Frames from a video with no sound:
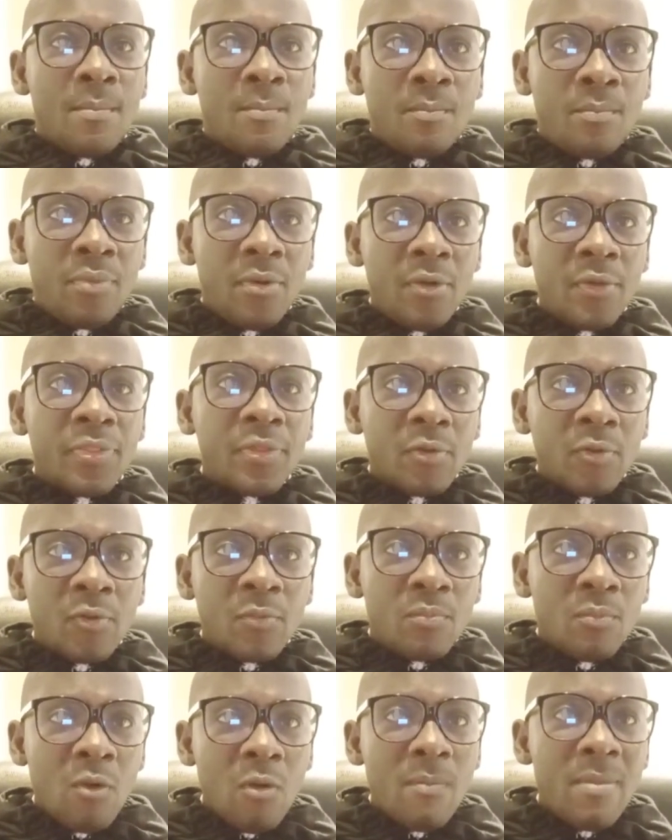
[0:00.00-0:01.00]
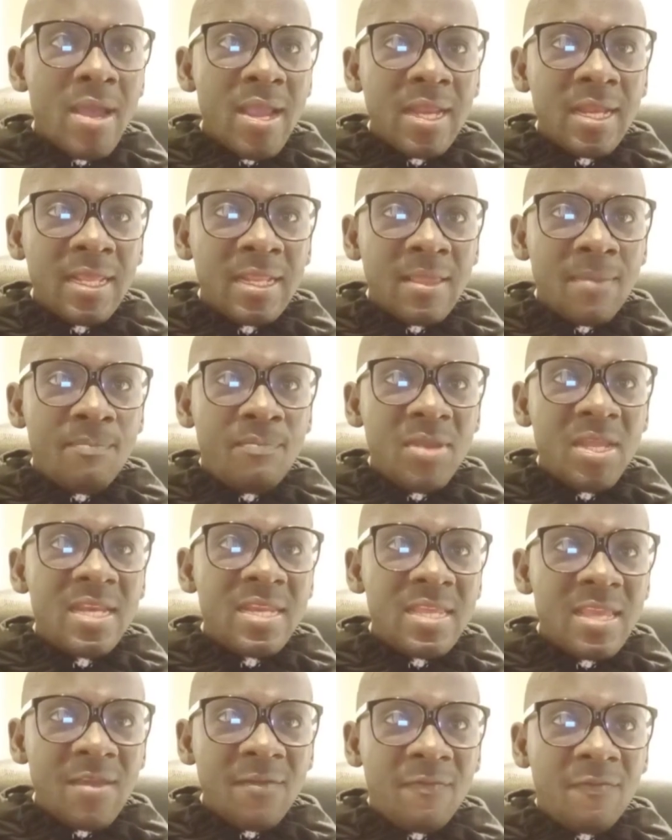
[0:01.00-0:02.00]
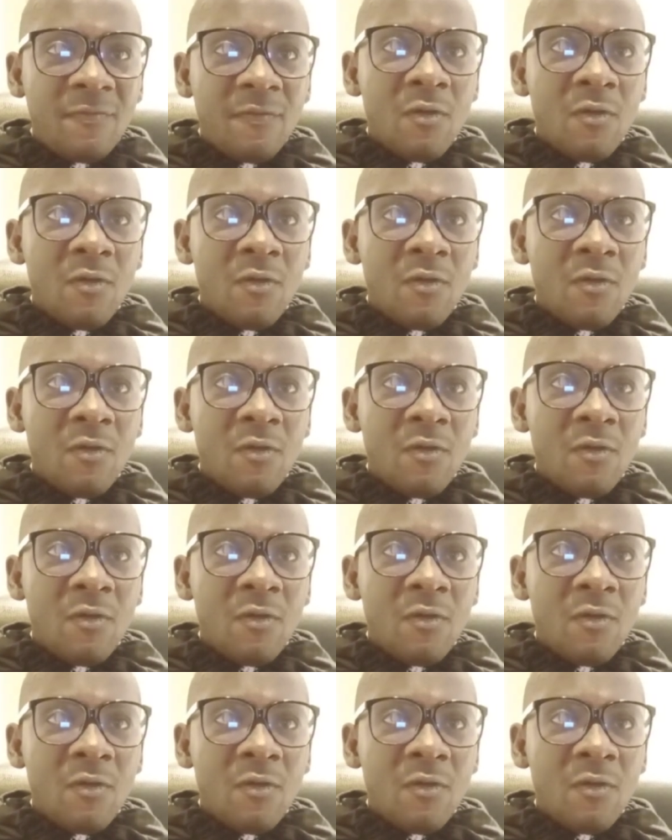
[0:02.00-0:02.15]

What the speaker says: both on mobile in the PDF